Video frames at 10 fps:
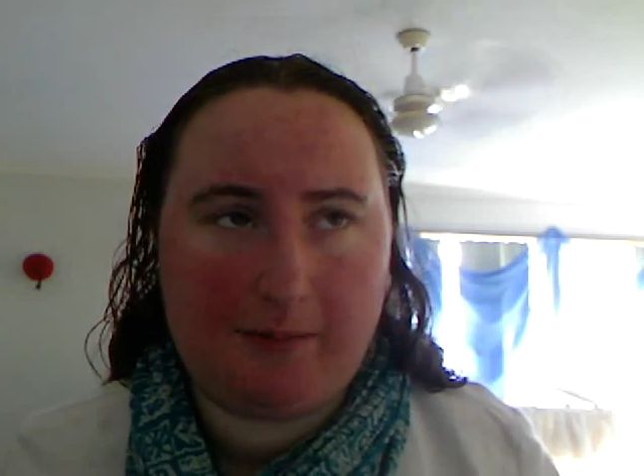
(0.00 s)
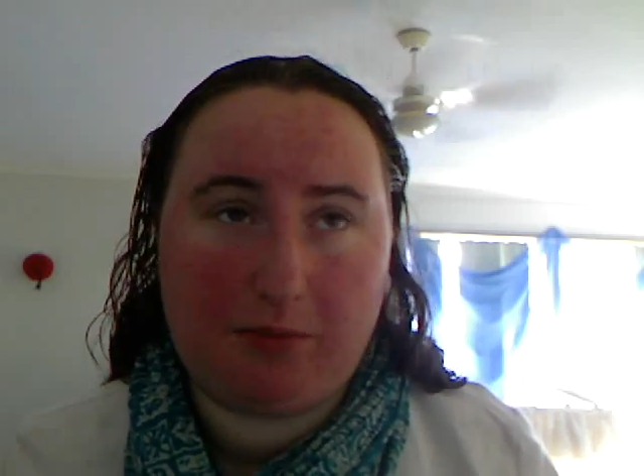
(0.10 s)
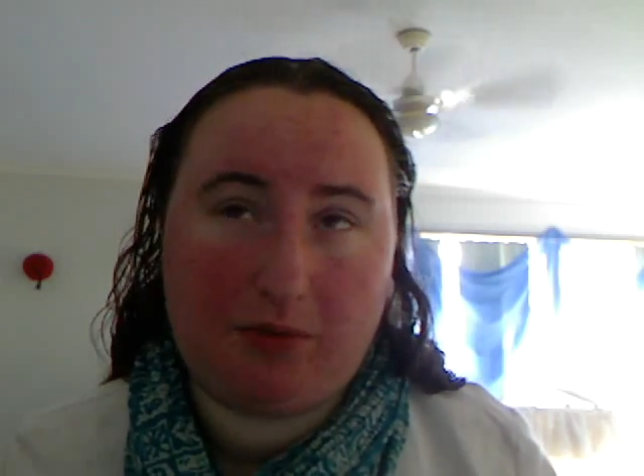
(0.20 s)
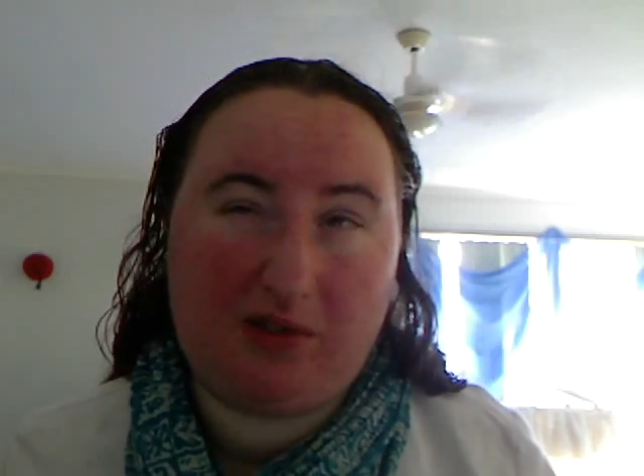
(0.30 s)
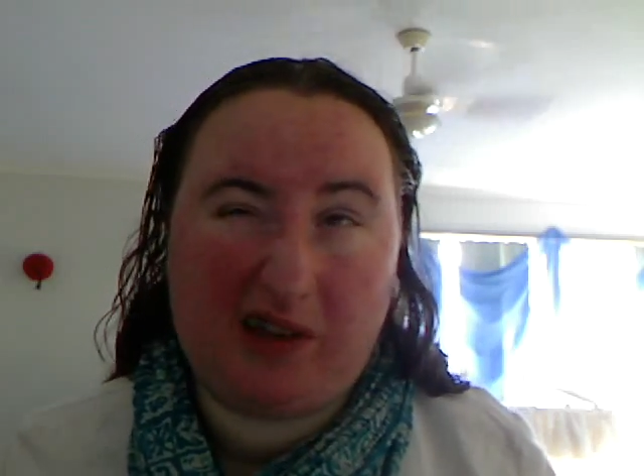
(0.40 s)

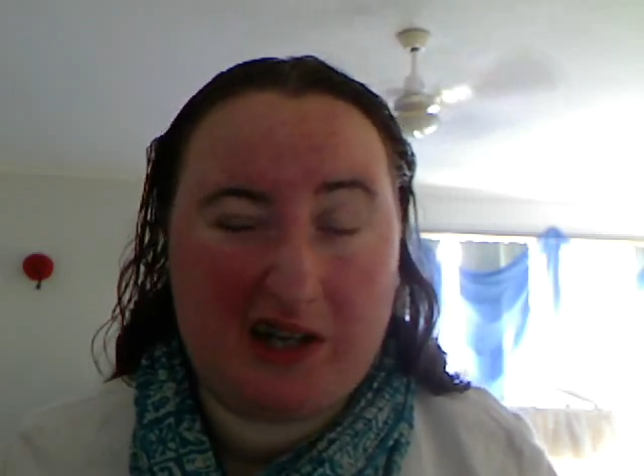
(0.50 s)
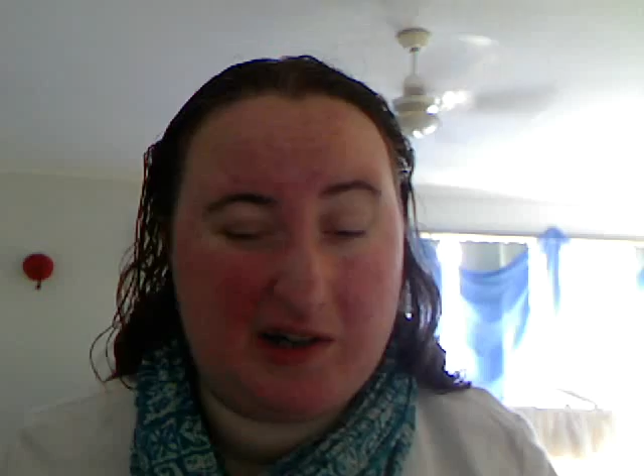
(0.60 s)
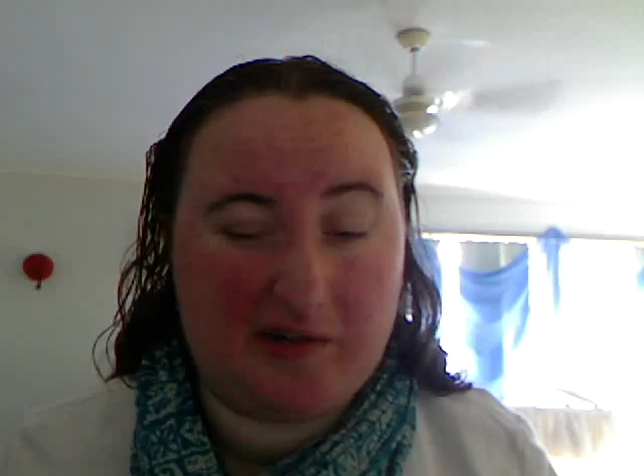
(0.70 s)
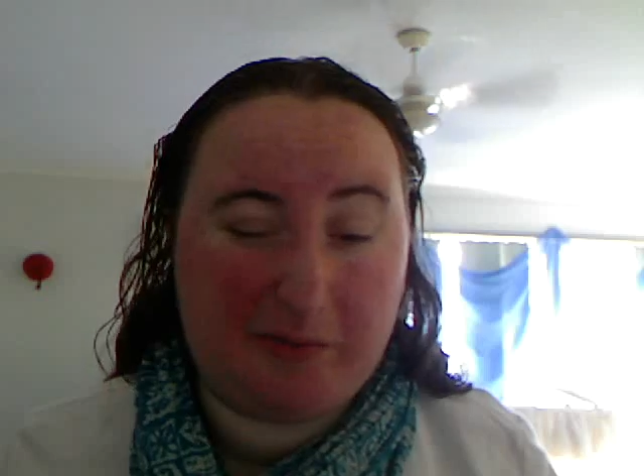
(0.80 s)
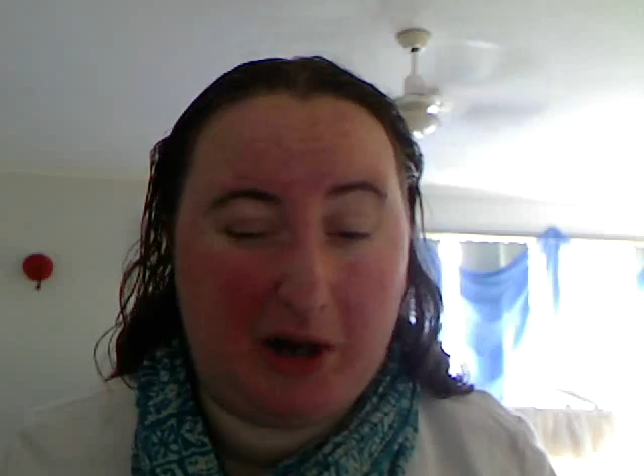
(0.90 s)
April,
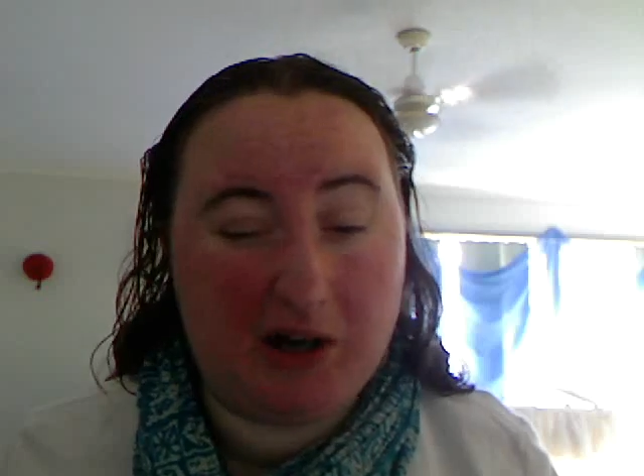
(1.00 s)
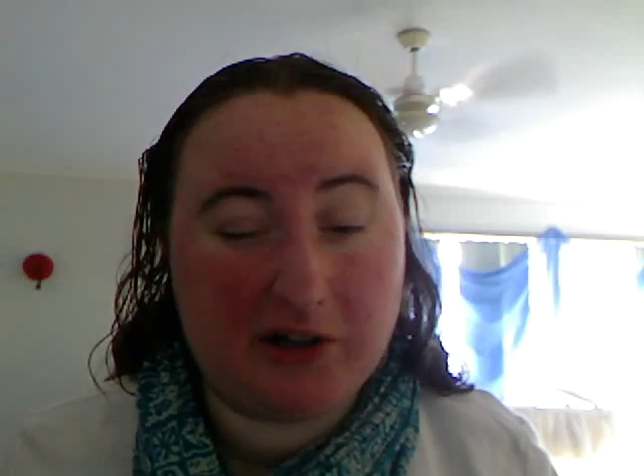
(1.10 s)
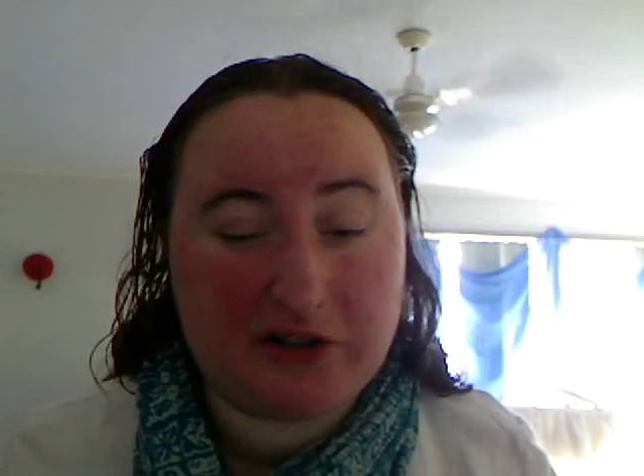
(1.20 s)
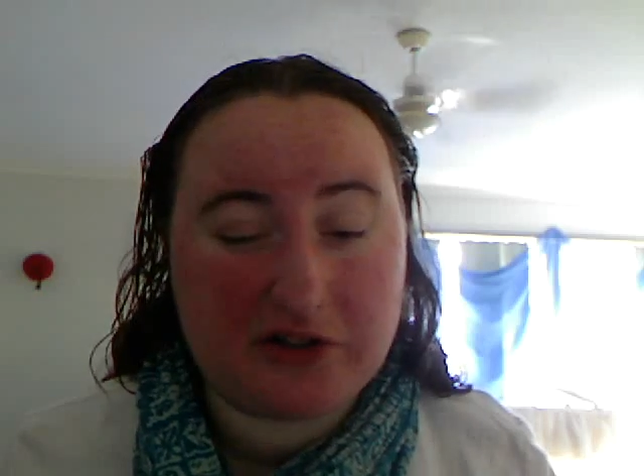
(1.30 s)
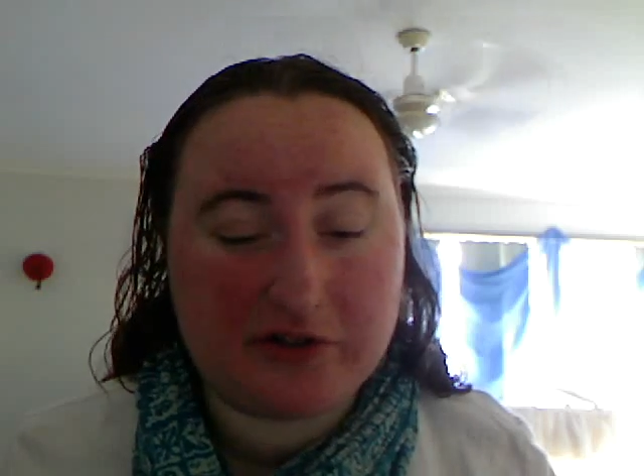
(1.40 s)
end of
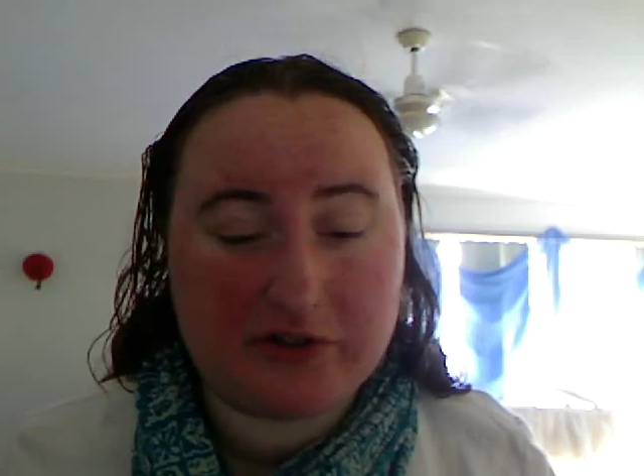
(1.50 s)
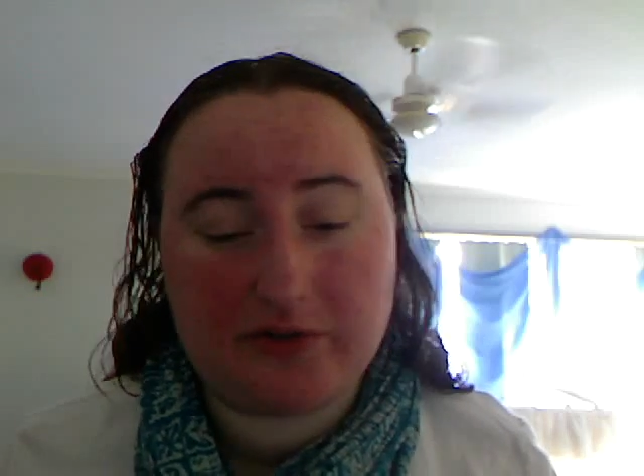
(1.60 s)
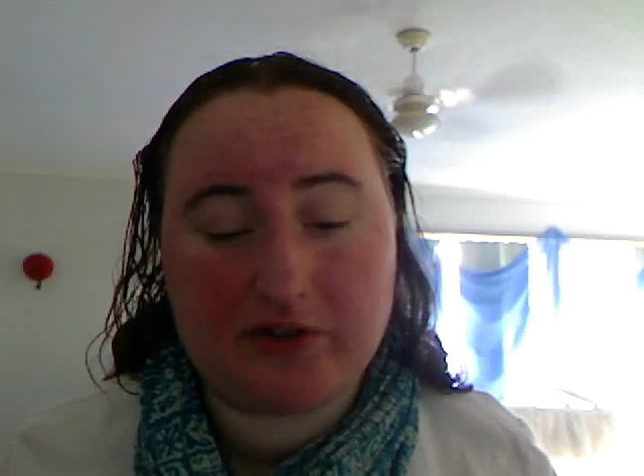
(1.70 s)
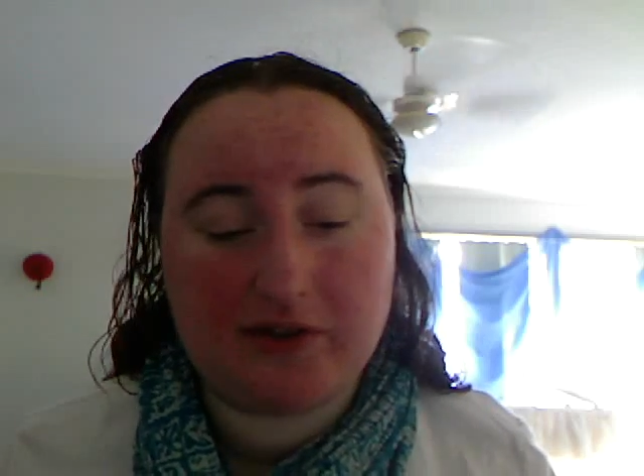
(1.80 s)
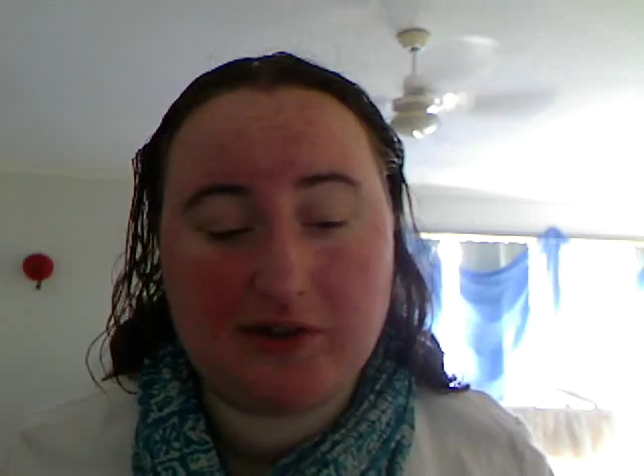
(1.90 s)
March
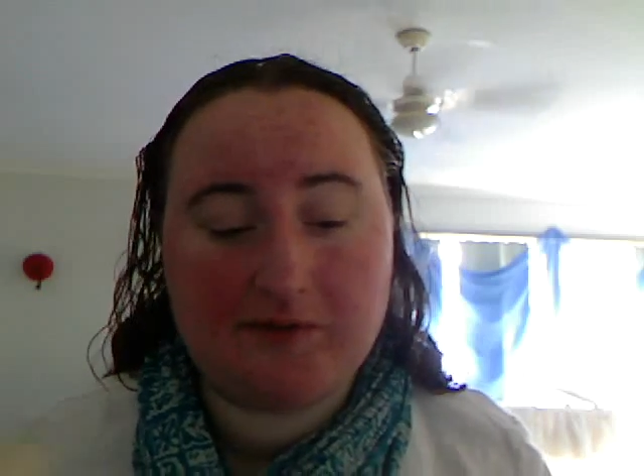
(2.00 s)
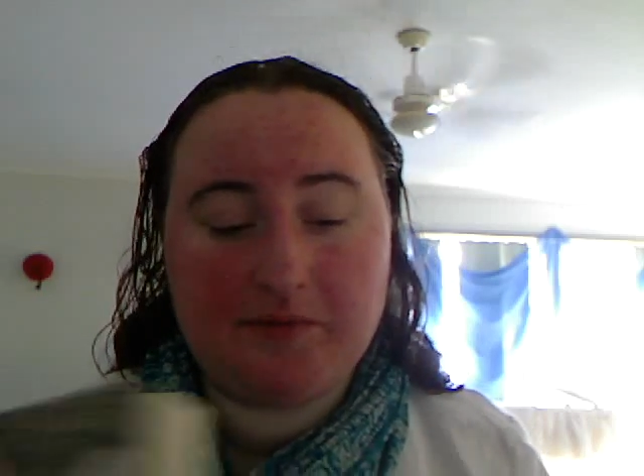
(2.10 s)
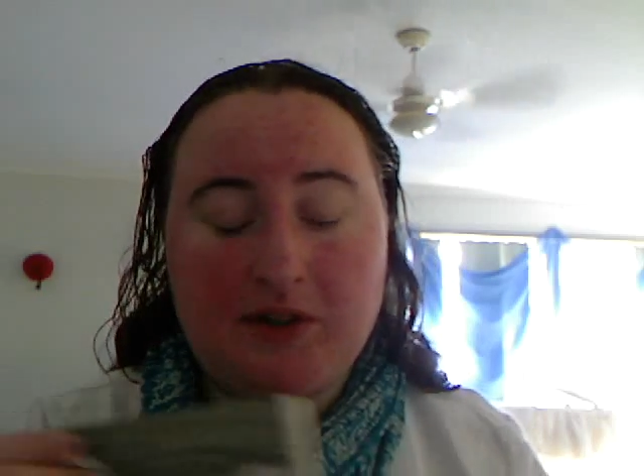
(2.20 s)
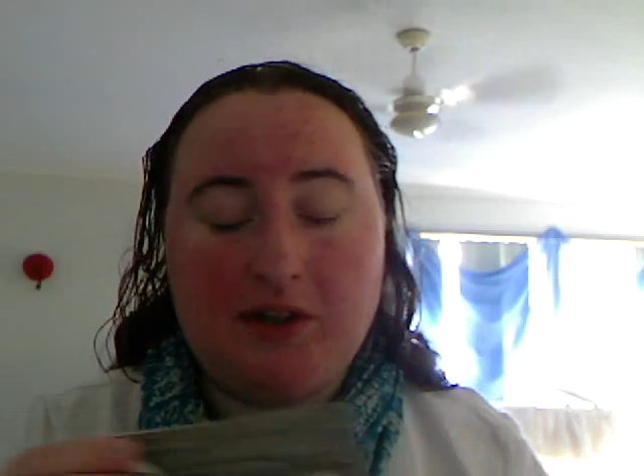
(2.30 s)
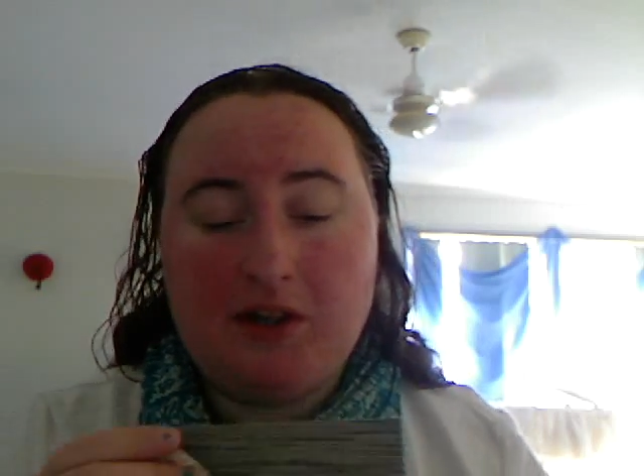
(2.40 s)
sort of
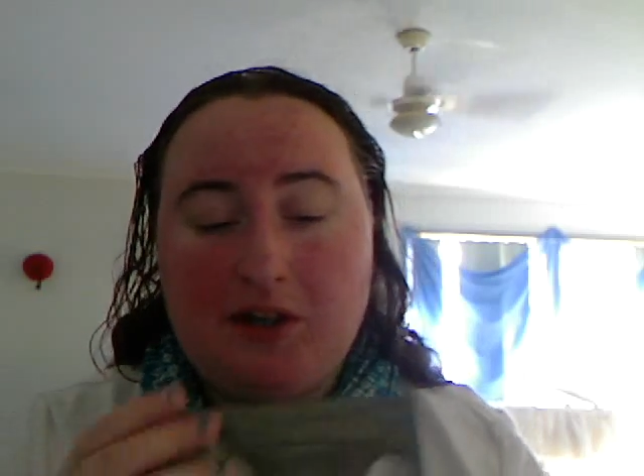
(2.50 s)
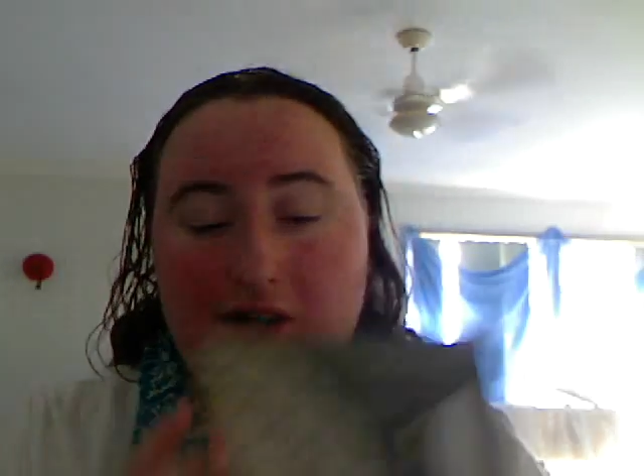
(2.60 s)
thing.